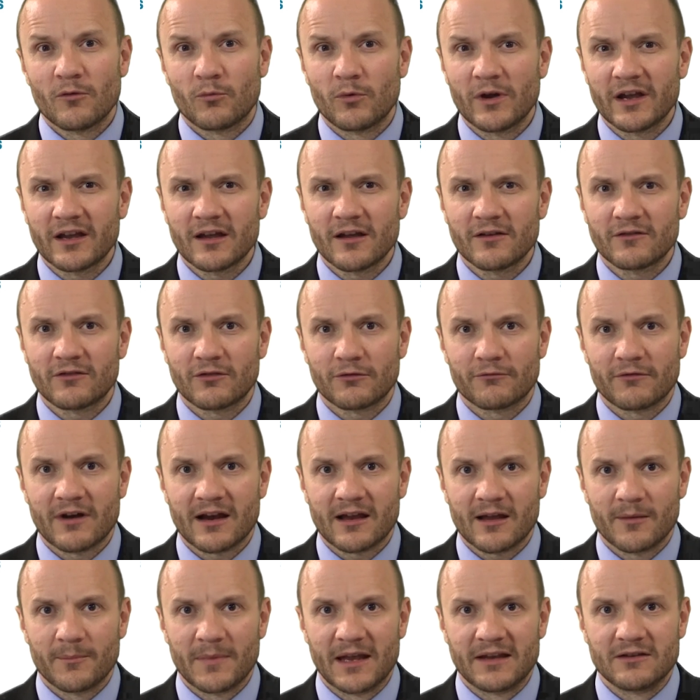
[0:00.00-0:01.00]
we're going to
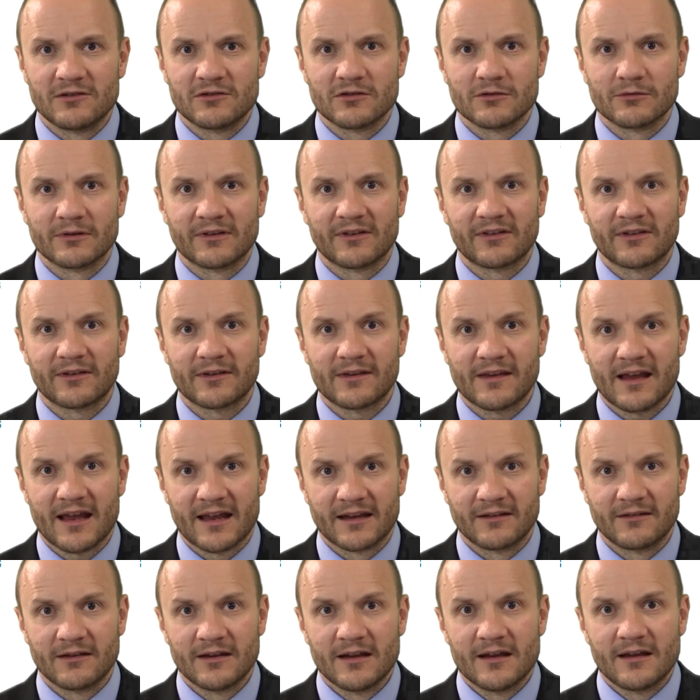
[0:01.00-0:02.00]
recommend you
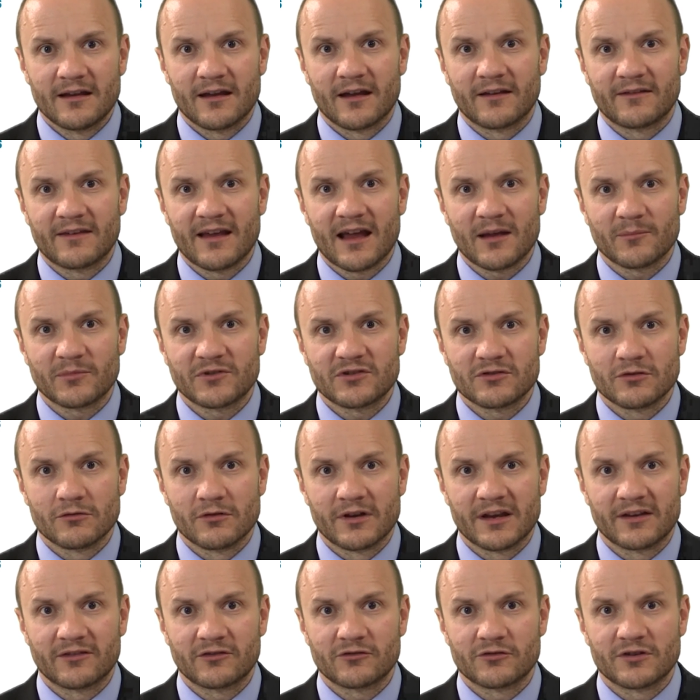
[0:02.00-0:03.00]
instead adapt
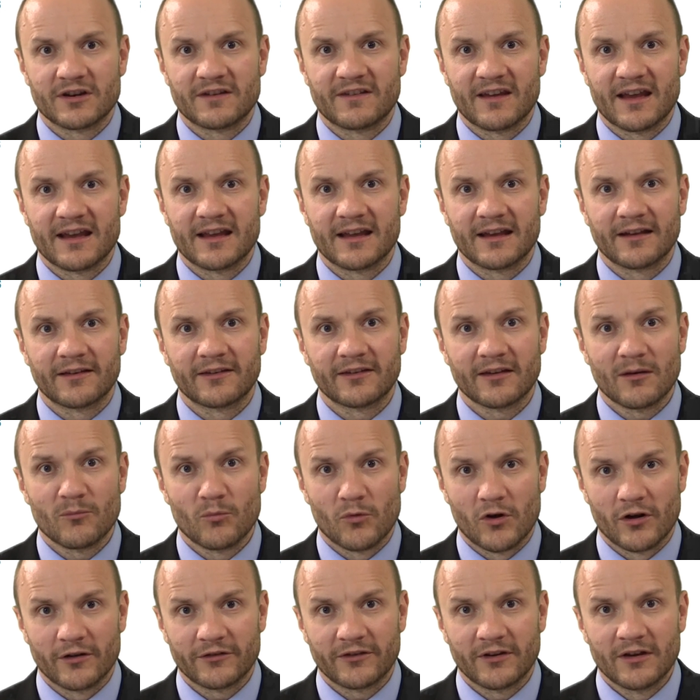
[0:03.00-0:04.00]
your history taking
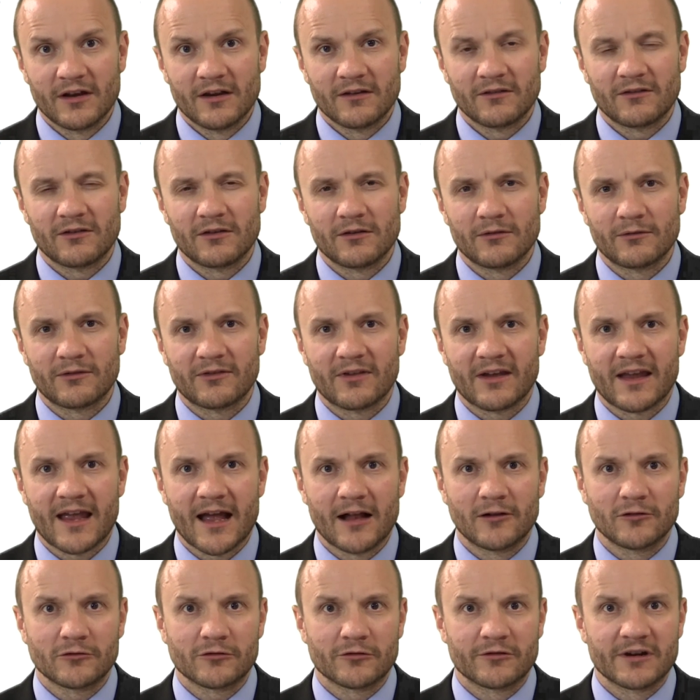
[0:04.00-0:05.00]
somewhat to use the
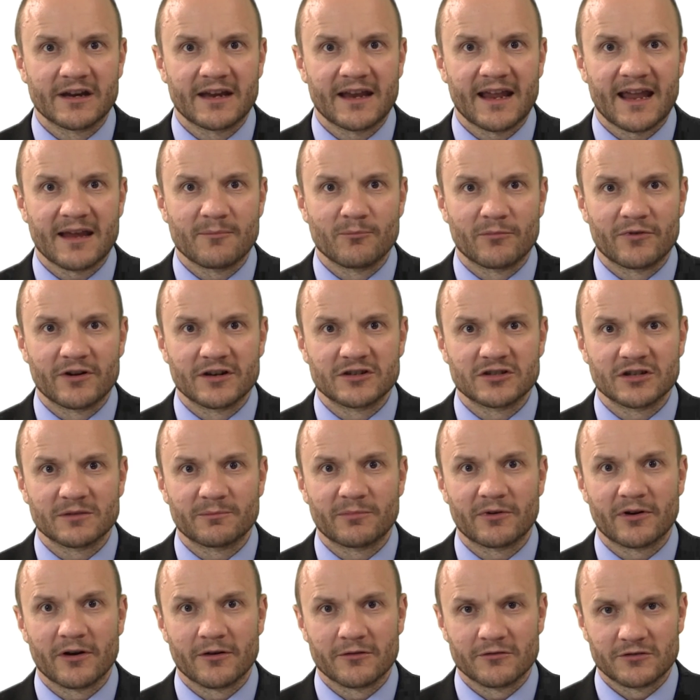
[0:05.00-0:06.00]
Calgary-Cambridge
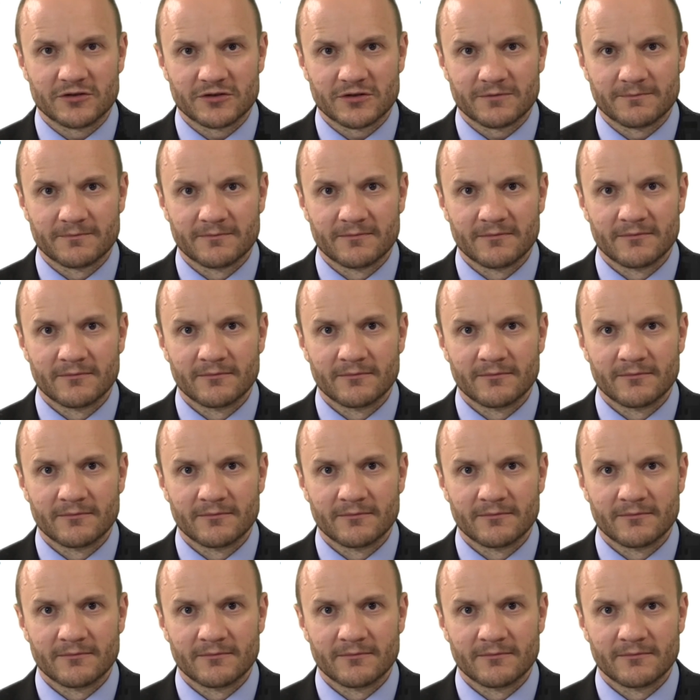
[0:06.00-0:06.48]
approach.